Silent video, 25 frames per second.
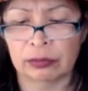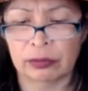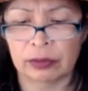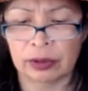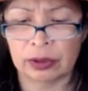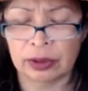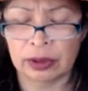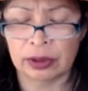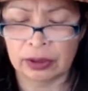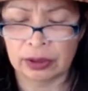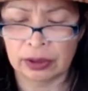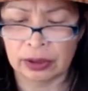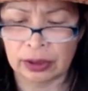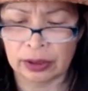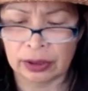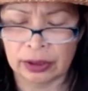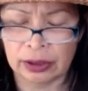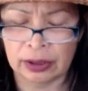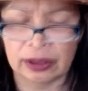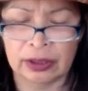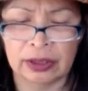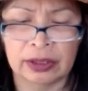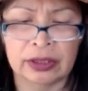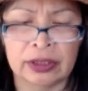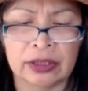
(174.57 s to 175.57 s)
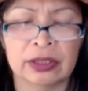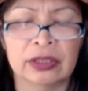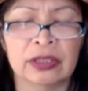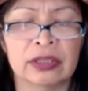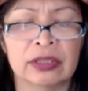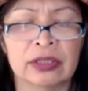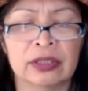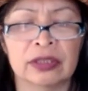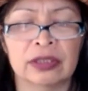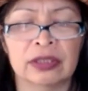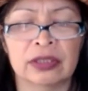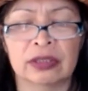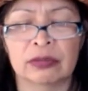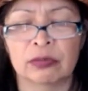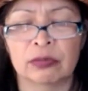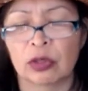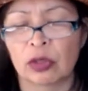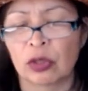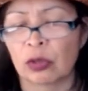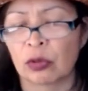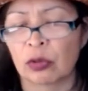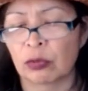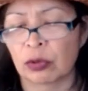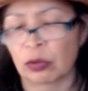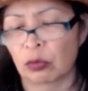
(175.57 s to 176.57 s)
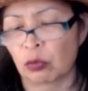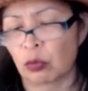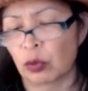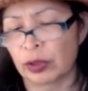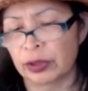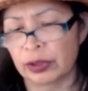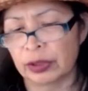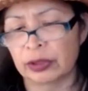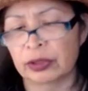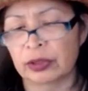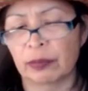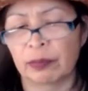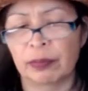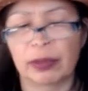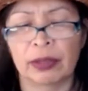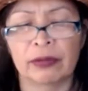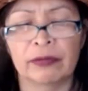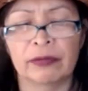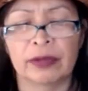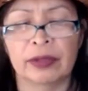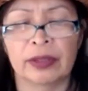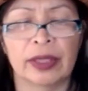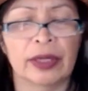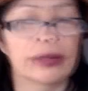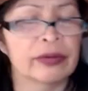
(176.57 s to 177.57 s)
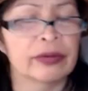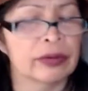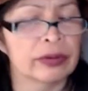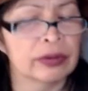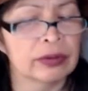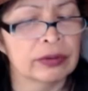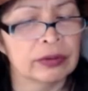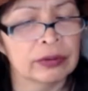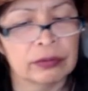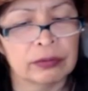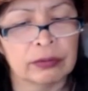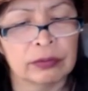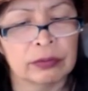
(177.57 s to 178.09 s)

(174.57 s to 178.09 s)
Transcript: in an existence where one is above another.